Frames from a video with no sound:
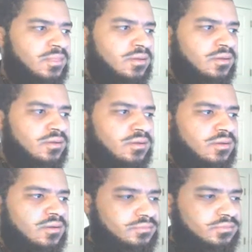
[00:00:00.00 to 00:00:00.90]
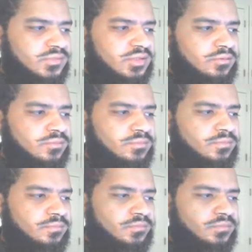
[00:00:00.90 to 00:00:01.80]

Nothing is said.